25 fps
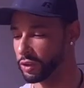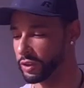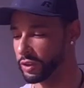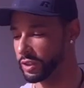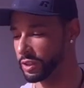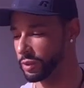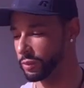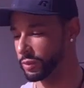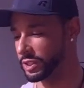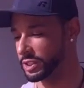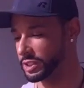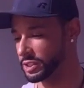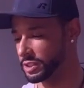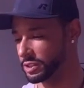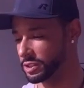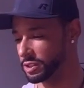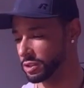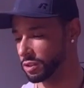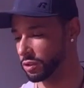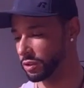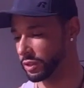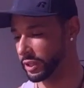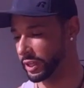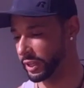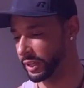So anyways, let's
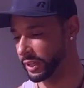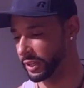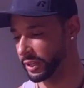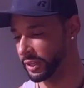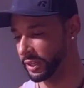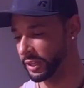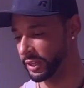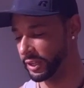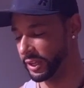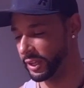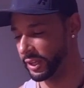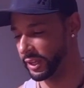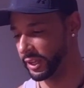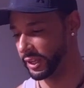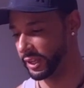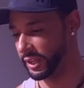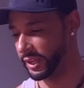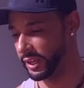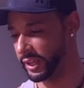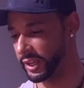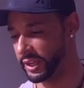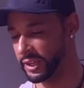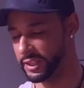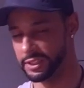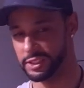go ahead
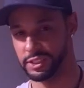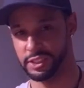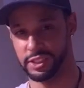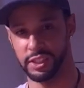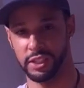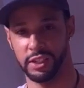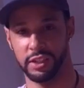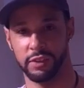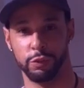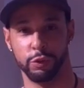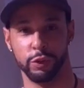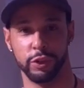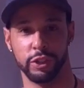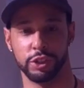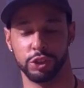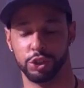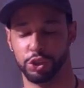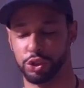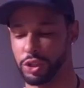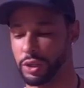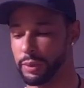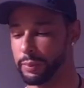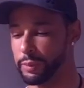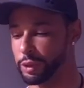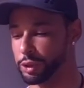and see if we could
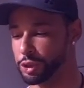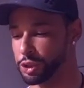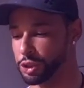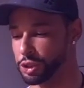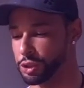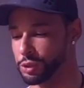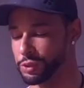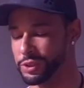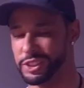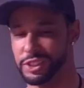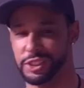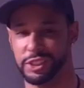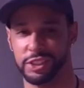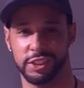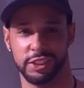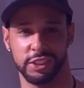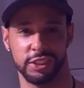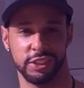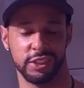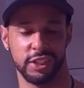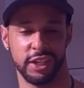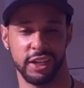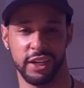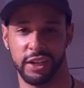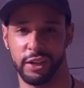troubleshoot this
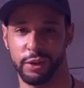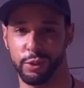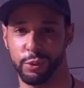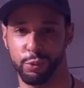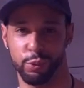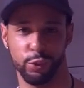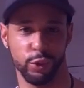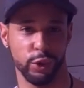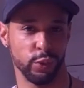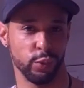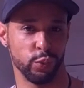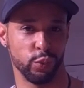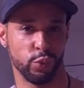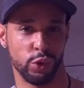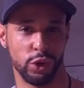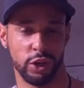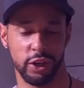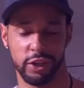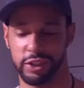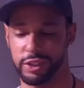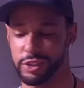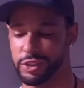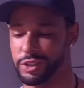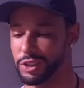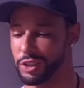because I wouldn't
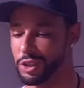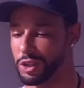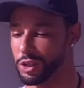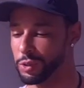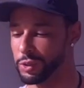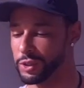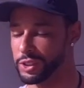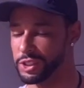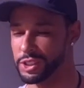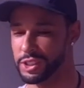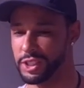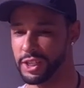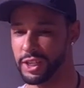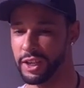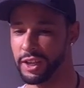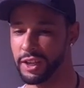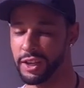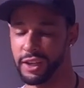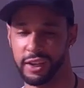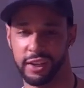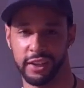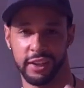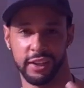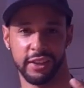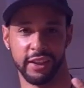want it to always say
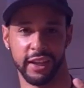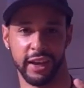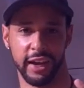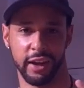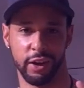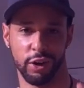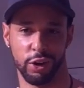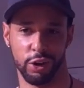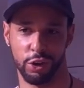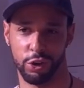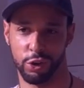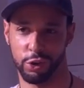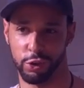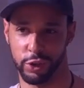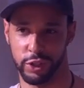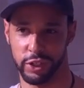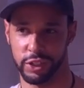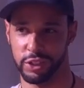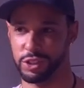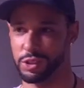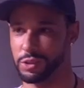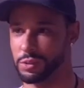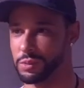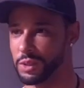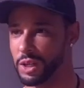that, oh,
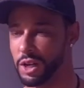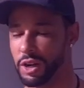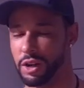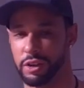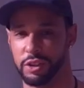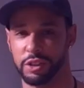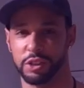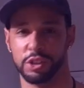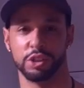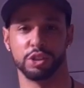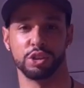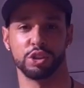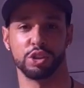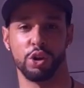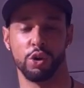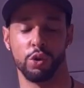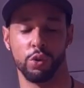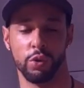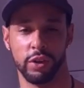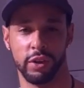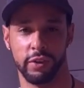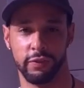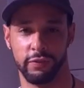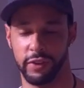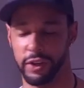this artist is
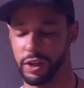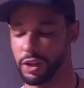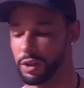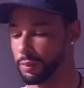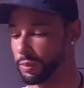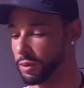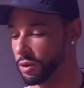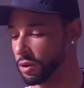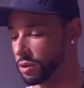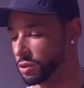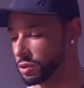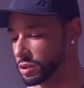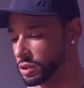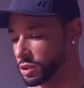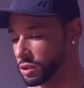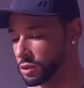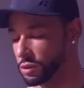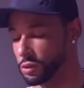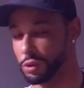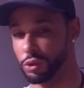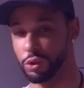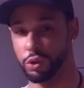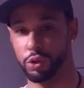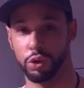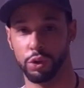only available
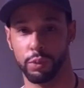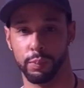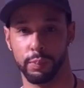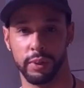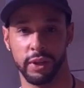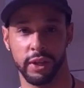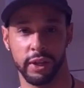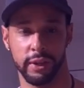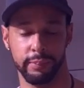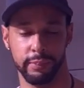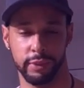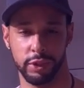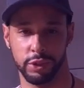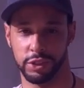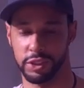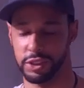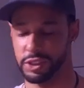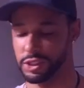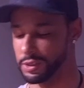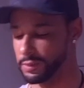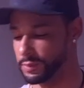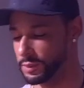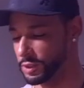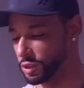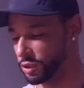to Google Play
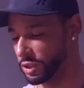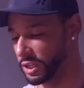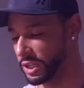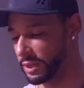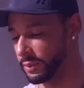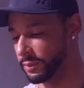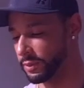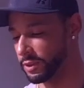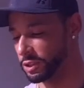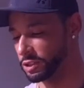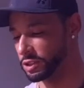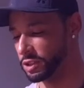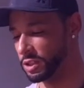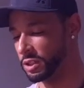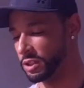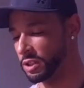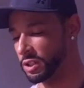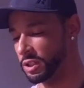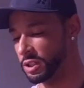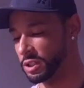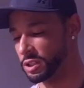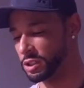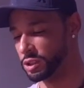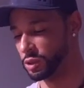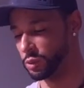Music subscribers.
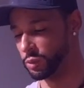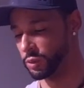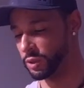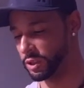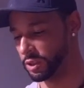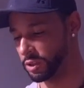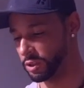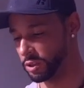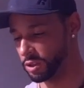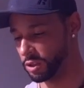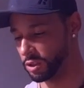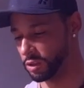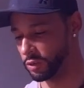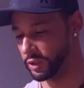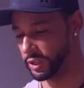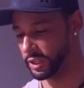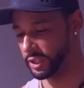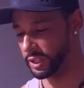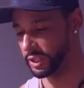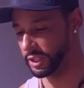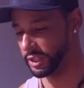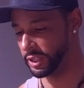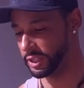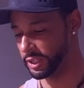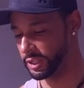So we're going to go
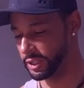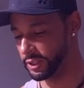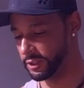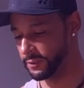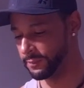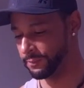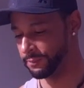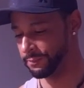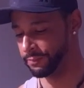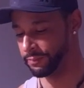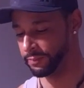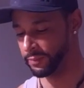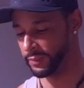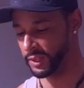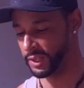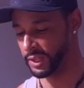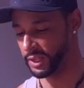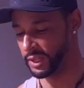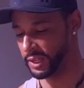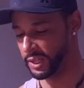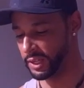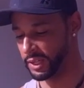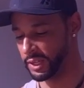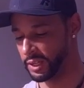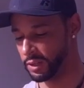in here
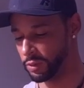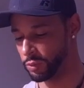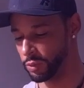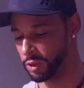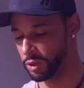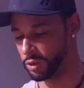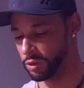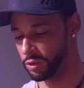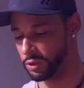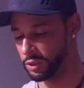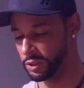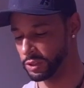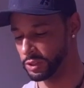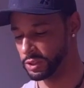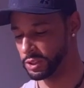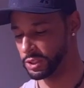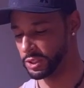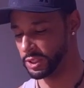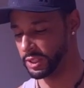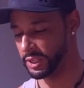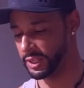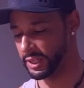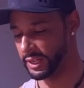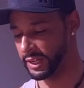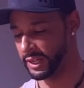and we're going
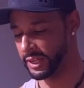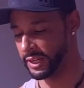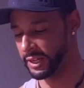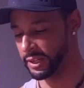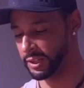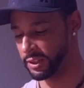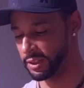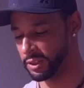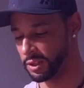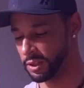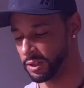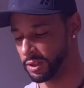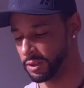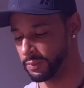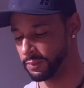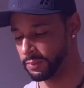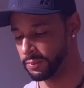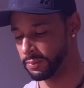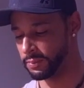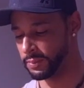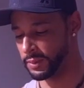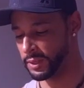to edit the